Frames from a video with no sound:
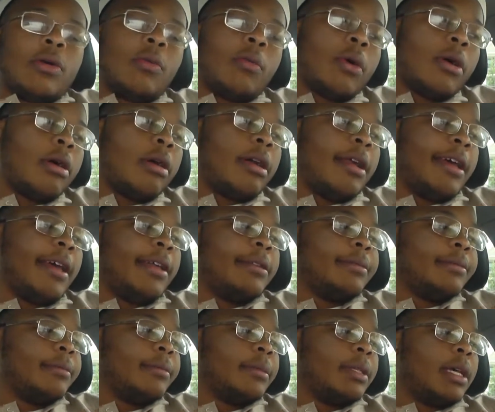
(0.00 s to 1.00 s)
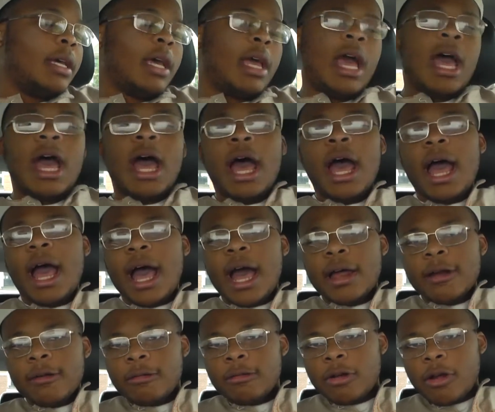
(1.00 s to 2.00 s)
good word in. I
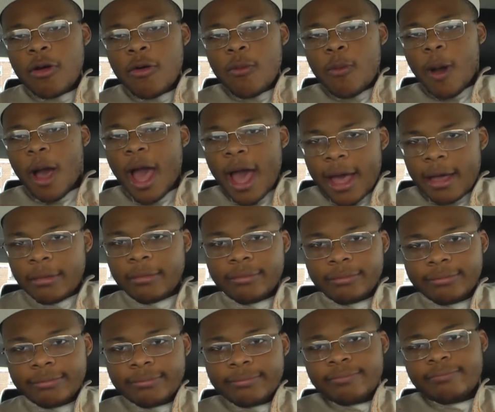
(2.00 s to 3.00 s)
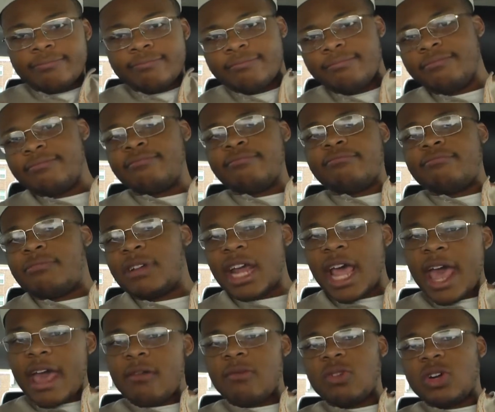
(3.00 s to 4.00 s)
don't know why, but I
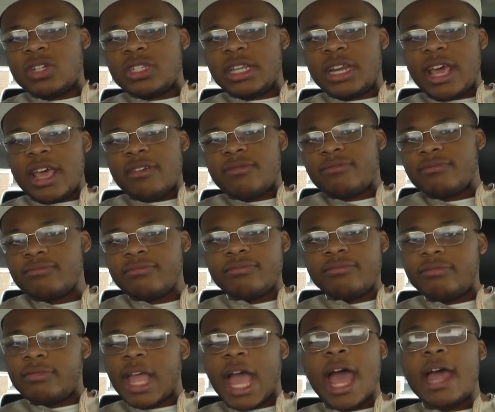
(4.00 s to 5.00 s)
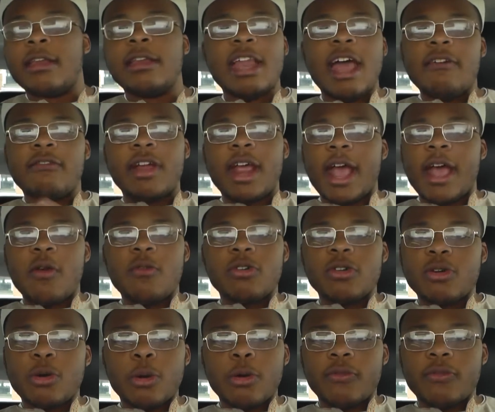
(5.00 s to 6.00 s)
have work today. I never had
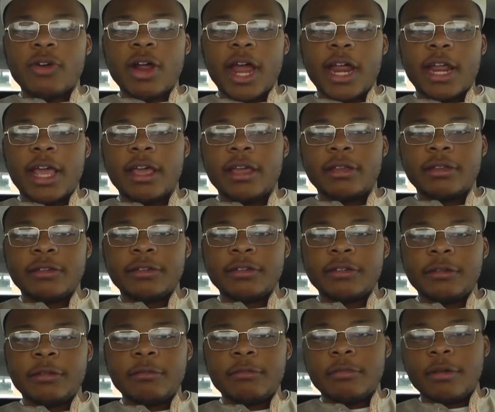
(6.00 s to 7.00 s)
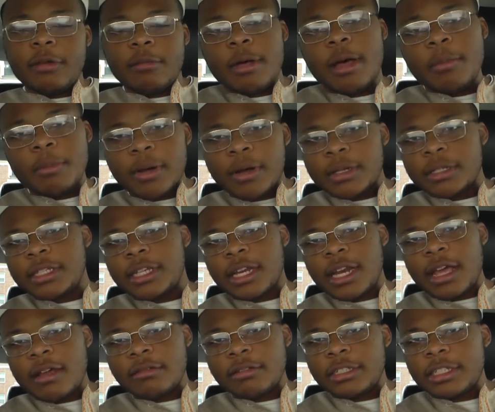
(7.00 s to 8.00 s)
work on a Friday my boss
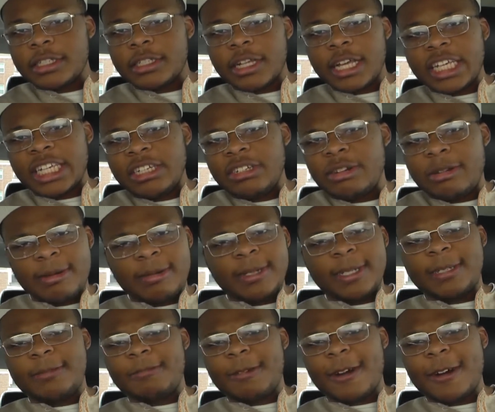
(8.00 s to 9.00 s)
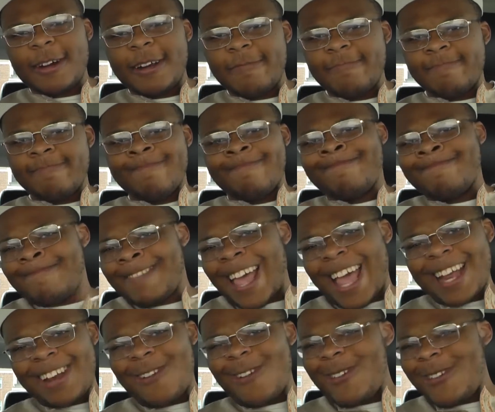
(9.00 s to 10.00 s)
today was just like, you know what, Jamari,
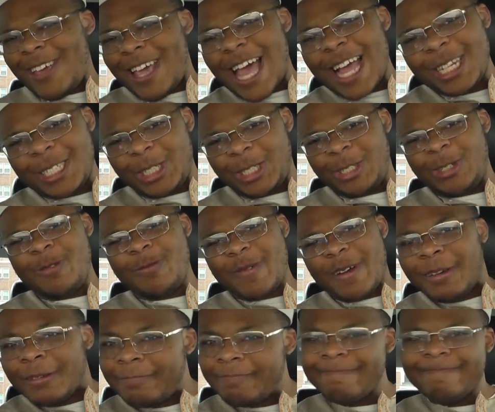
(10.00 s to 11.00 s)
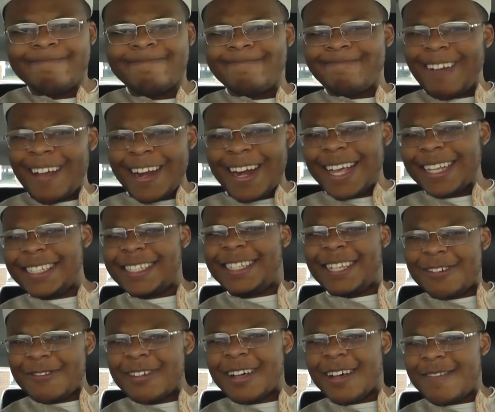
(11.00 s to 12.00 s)
I know you got Juma. Why not
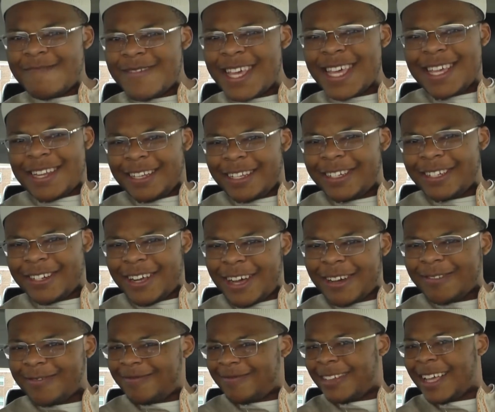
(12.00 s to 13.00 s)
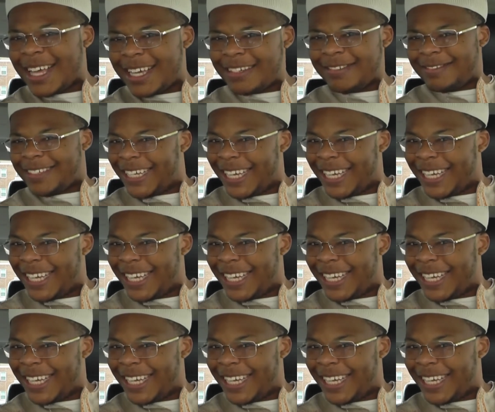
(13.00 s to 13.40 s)
still come in, you know? Like,